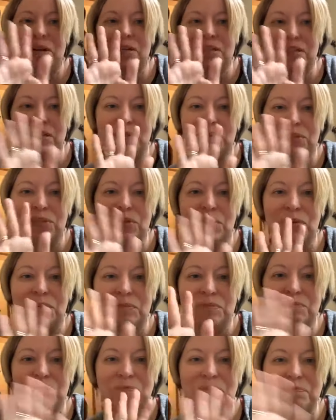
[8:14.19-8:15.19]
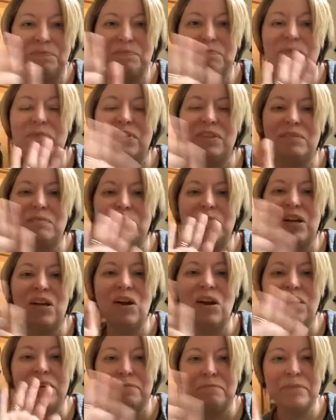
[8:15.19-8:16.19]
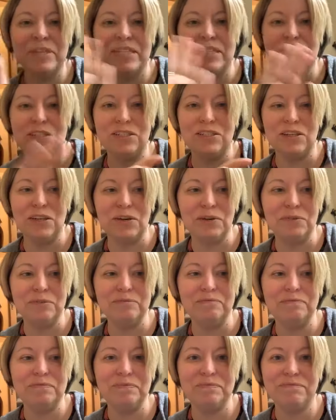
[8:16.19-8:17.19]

I'll see you soon. My heart misses you.